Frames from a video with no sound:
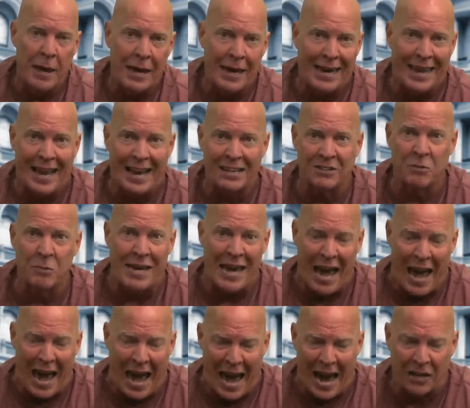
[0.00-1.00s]
It has to
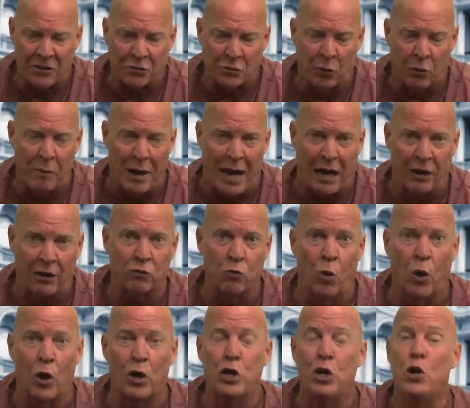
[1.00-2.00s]
be actual malice,
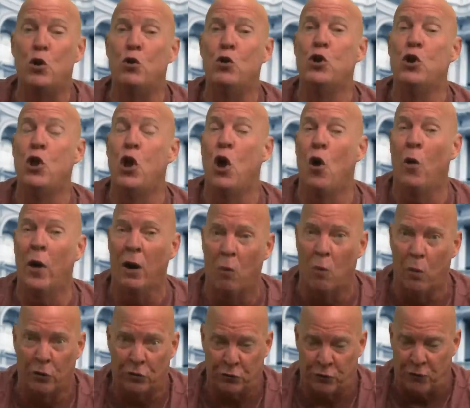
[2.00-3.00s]
where you knew it
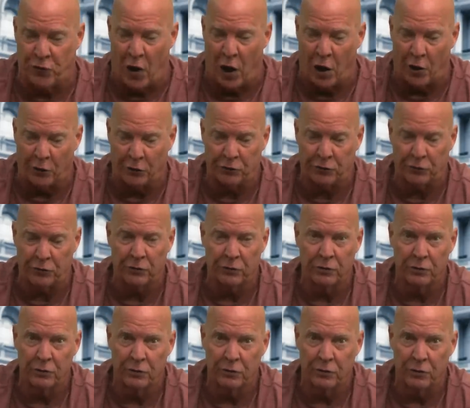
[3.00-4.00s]
was false
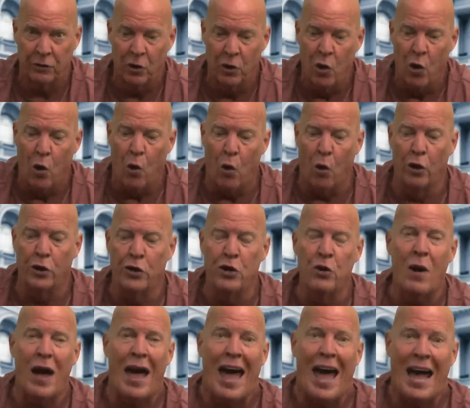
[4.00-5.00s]
or
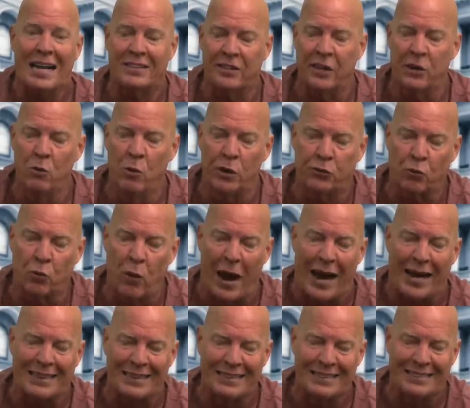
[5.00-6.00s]
you acted with
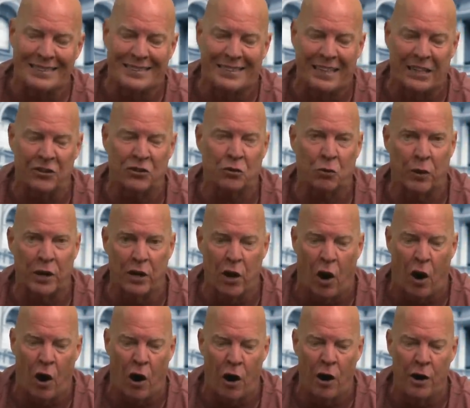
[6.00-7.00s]
reckless
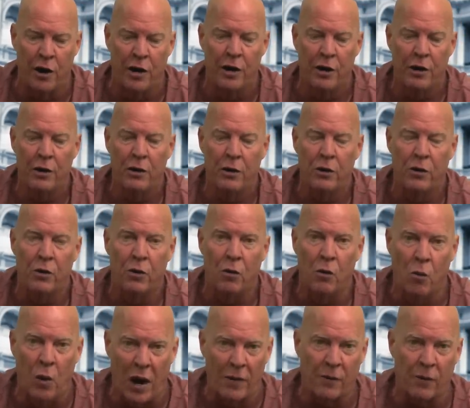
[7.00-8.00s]
disregard
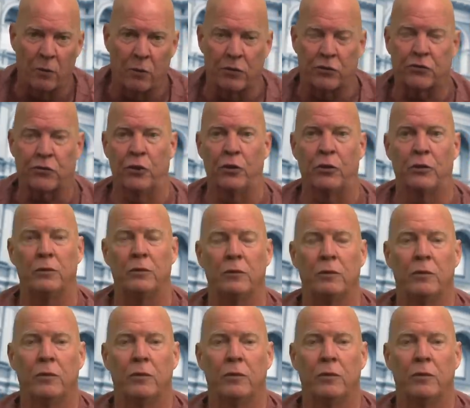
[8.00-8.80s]
whether it was true.